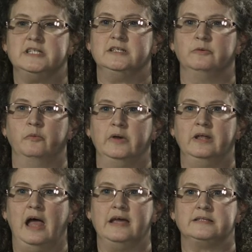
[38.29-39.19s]
didn't
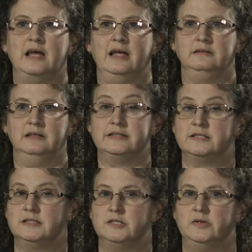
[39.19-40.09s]
realize, I
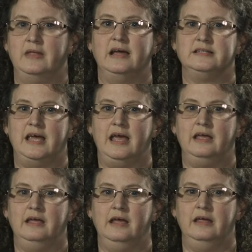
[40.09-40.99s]
listened to it that
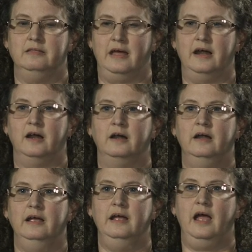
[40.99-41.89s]
day in there,
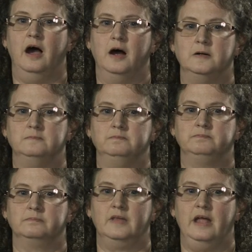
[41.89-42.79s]
um,
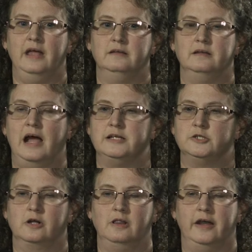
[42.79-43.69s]
and I
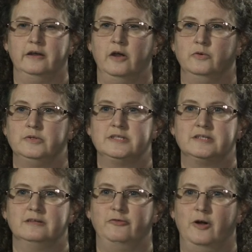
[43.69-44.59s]
took a lot of
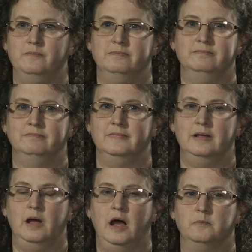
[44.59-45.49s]
notes from
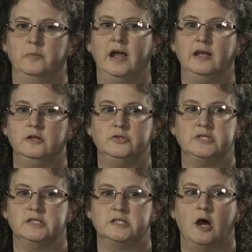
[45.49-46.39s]
um, Brian
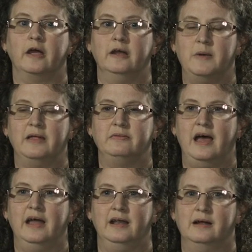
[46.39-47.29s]
Houston talking about
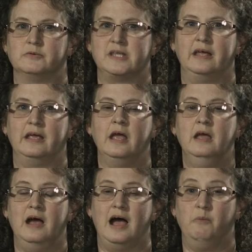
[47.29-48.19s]
that, and I was like,
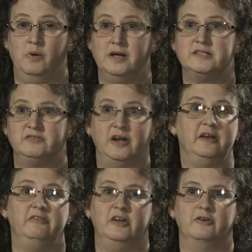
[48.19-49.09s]
I was
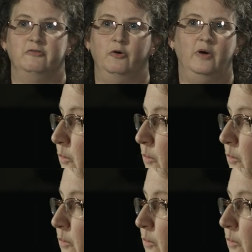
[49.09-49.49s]
very fearful.